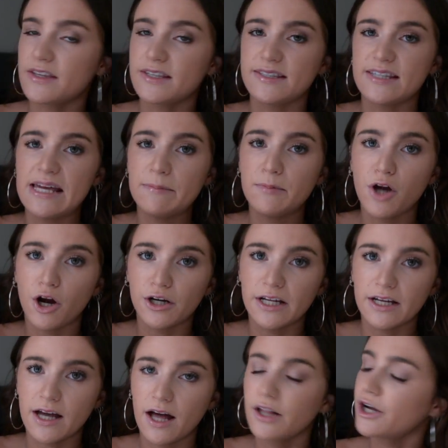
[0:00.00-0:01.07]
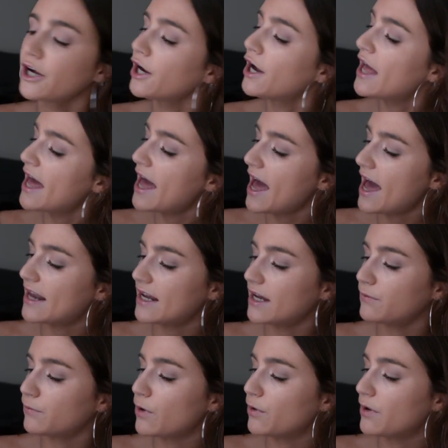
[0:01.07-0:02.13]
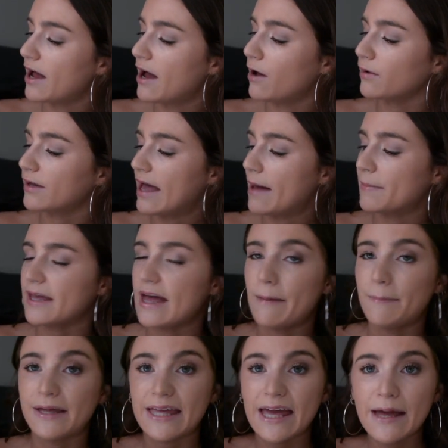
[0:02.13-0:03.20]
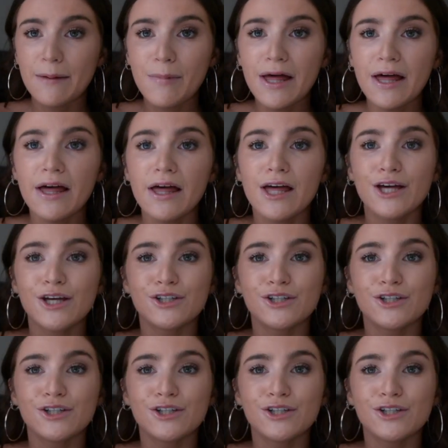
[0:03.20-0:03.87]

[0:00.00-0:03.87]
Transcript: the same garnet color and I wrote out Kappa Kappa Gamma.